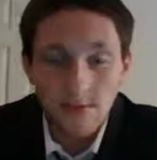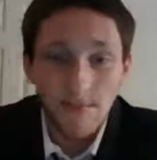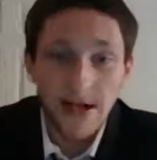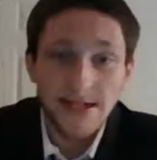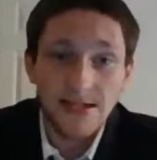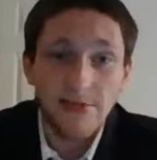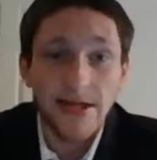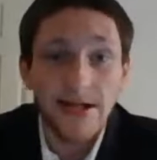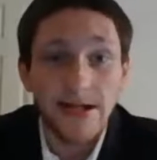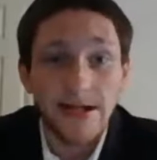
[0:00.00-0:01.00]

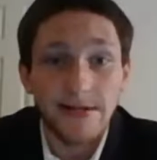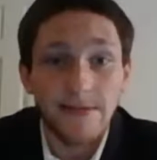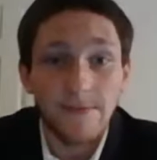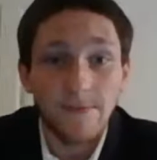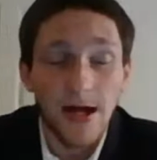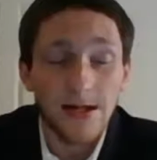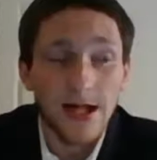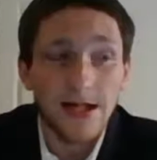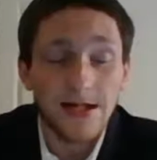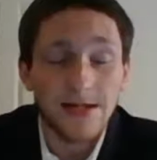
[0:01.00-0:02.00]
basically,
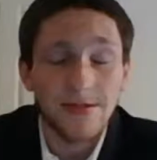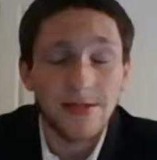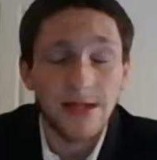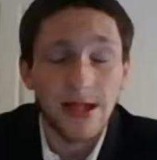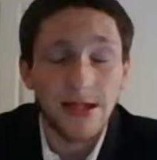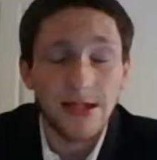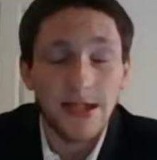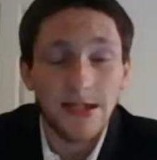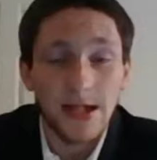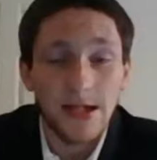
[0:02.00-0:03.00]
I
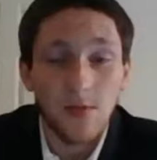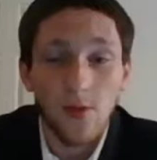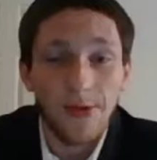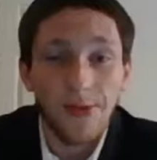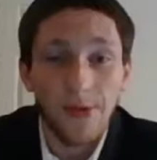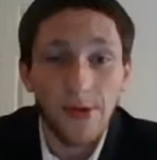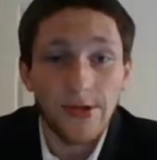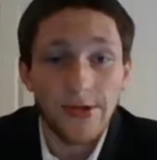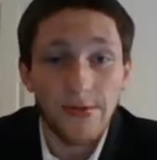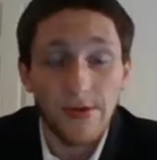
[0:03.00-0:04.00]
think like 1/3
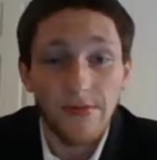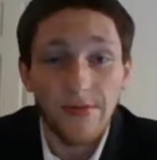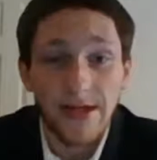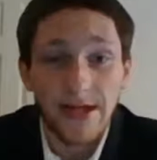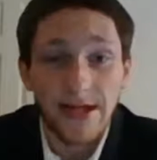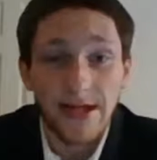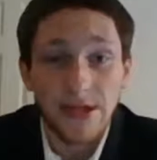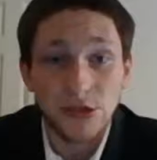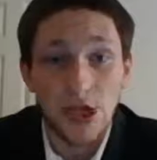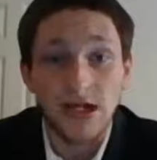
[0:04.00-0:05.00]
of the movie
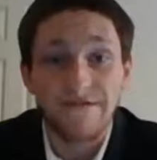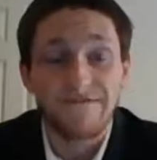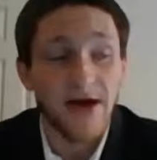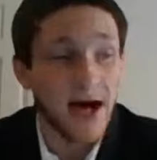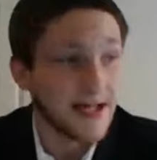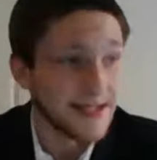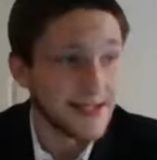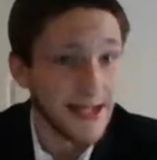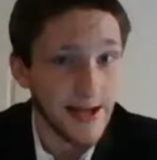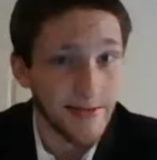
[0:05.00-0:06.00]
is trying to find
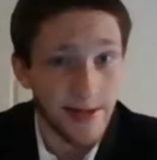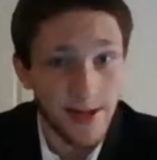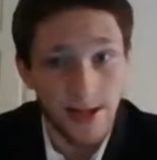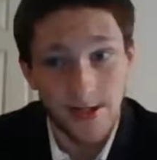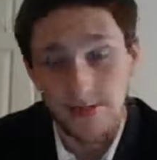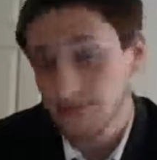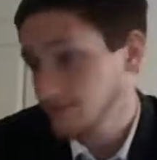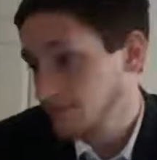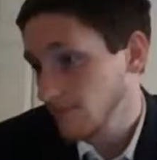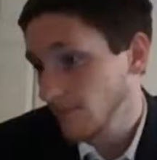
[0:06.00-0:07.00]
Sarah.
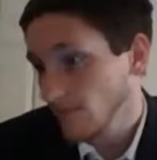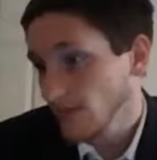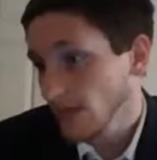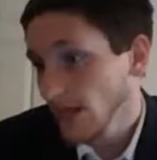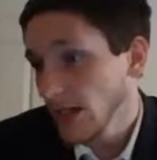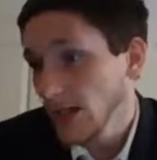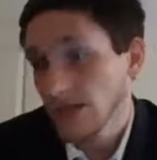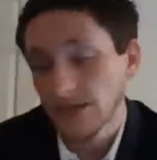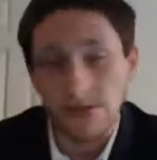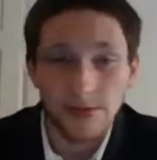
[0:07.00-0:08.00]

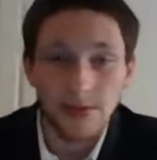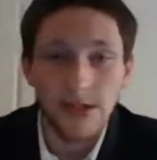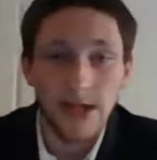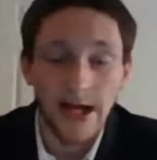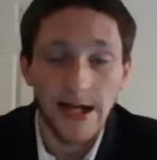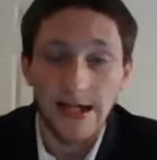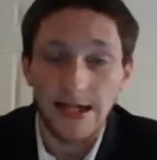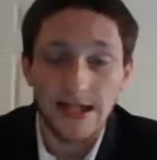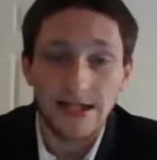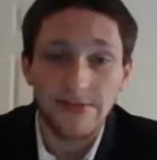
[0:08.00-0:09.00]
And I
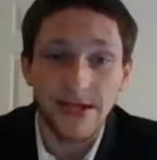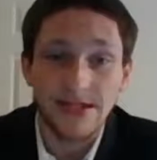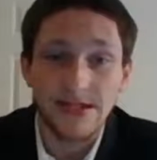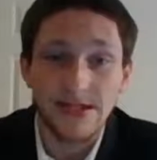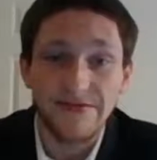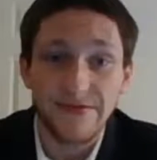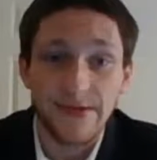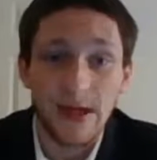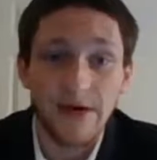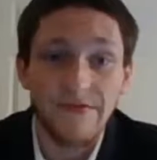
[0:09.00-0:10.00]
think the rest
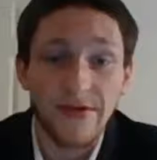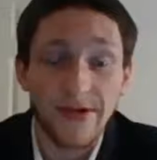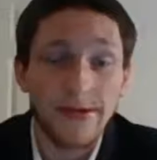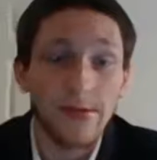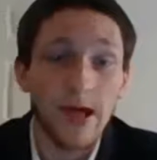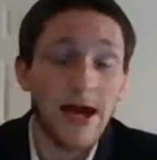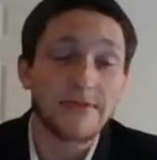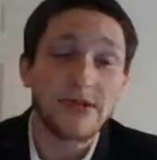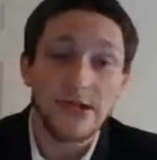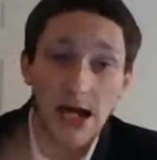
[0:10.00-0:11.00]
of it,
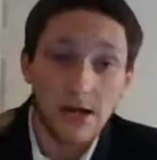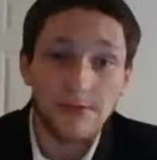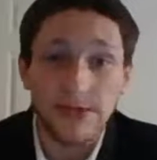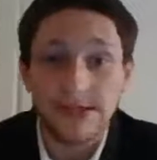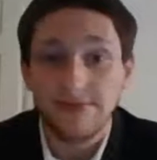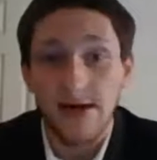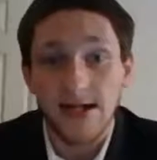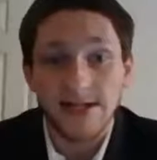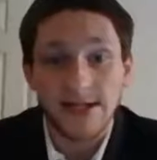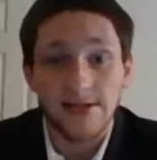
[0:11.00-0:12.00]
after Kyle Reese
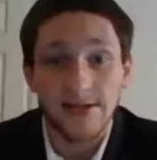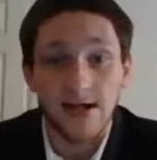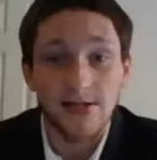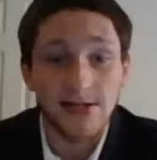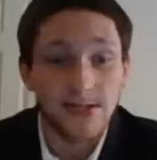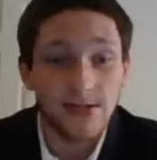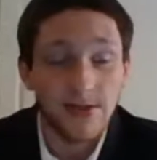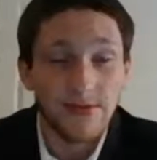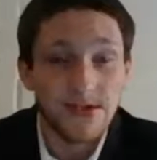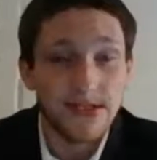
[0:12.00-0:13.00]
finds Sarah Connor and
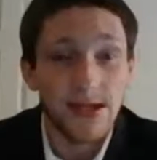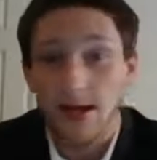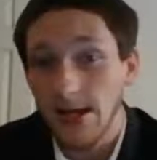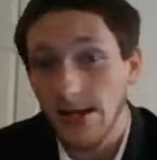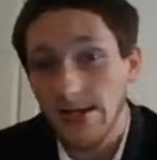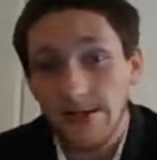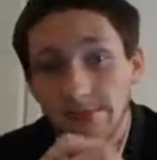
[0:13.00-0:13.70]
delivers the